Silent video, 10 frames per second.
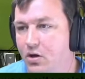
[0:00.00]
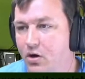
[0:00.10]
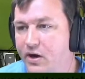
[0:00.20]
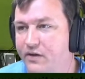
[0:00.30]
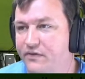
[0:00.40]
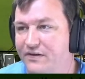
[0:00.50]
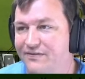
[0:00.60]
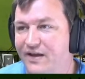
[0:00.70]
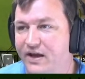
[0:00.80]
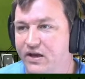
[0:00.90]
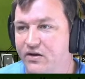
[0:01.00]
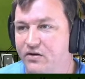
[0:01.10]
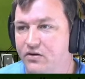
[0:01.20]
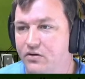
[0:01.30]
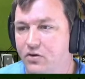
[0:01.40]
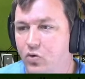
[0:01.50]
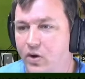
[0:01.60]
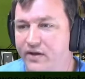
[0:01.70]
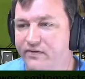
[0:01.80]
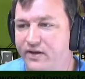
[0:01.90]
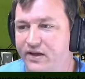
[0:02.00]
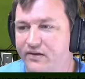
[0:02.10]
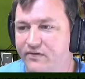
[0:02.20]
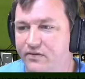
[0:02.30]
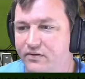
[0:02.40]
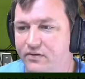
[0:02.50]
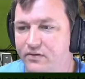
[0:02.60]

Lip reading: All right, the second quest is